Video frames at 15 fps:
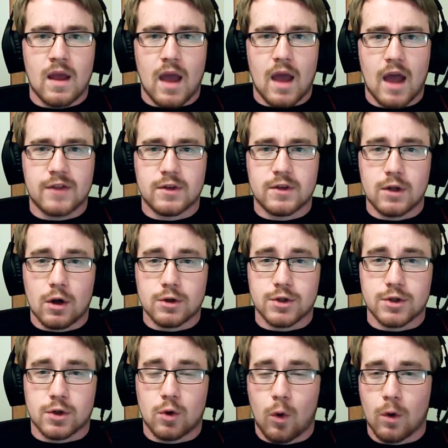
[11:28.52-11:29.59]
At the
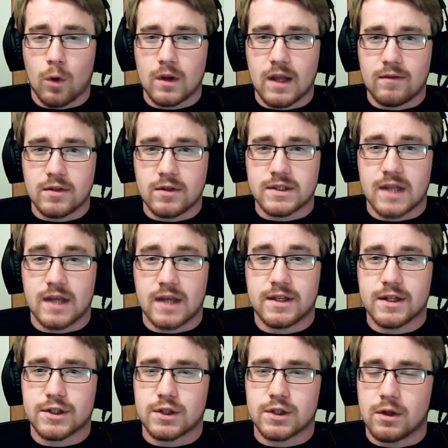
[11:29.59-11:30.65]
larger corps levels,
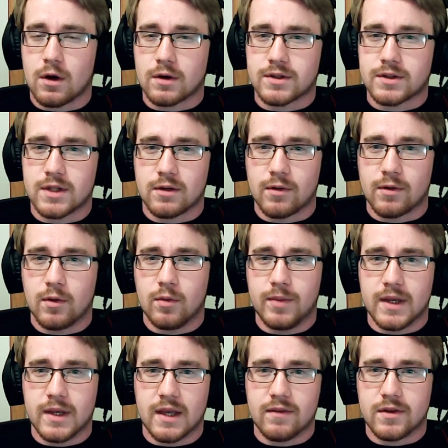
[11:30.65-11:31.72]
additional artillery would
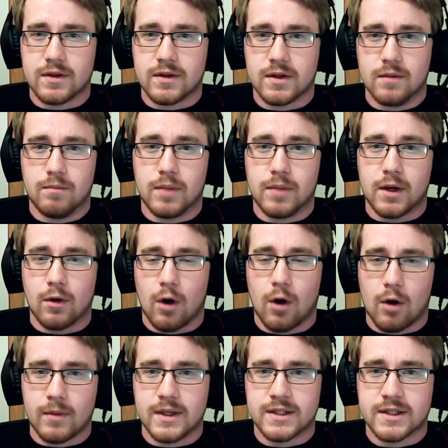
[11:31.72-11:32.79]
be given to bigger
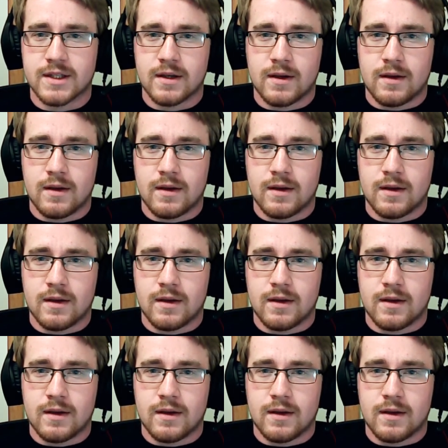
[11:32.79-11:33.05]
armies.